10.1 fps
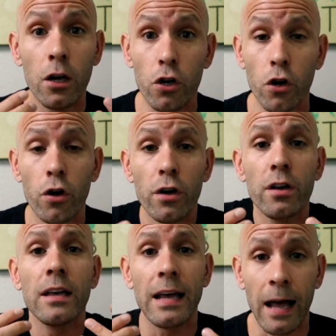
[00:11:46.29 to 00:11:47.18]

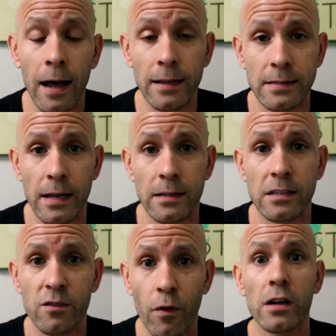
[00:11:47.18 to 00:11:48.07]
good content
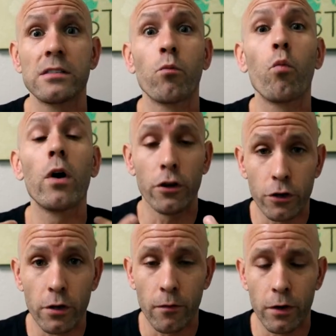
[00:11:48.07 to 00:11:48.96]
as far as what you're
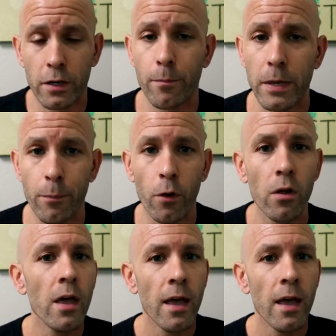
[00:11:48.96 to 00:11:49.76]
delivering to people,